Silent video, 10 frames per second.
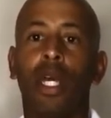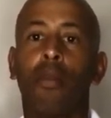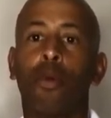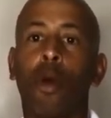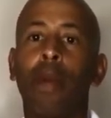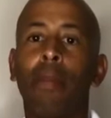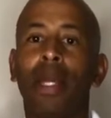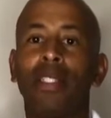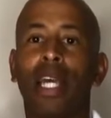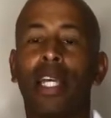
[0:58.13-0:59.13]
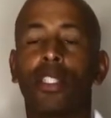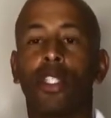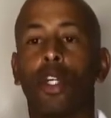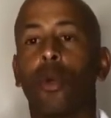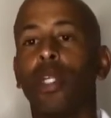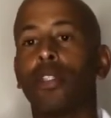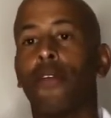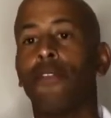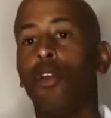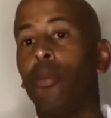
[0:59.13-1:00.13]
Probate may take as little as a
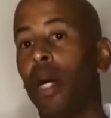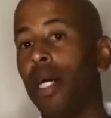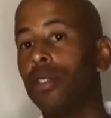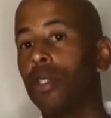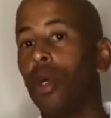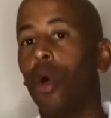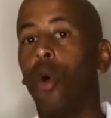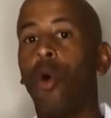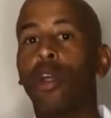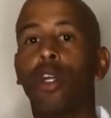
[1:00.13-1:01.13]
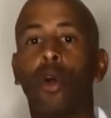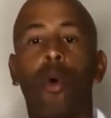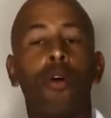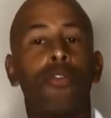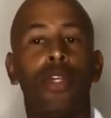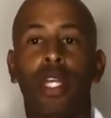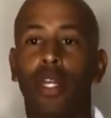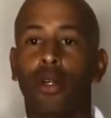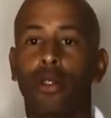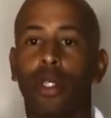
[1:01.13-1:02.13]
few months or it could go on for
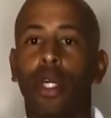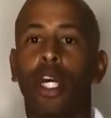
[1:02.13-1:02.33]
years,